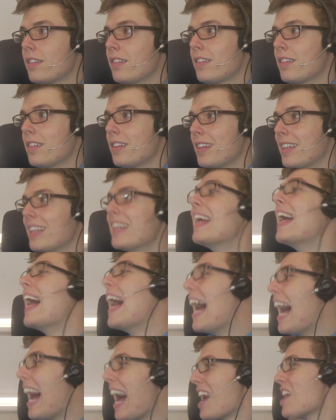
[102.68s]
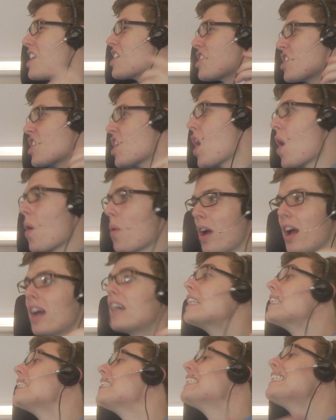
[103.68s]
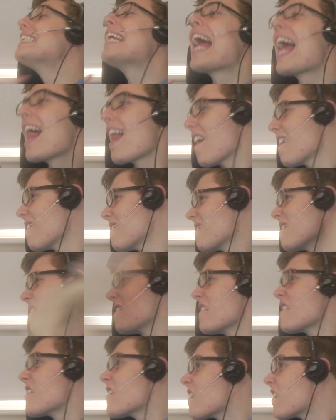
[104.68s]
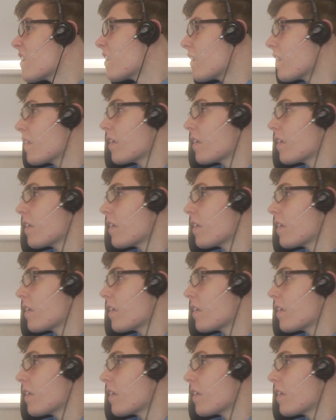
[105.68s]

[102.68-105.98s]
We're sorry, the number you have dialed is not in service at this time.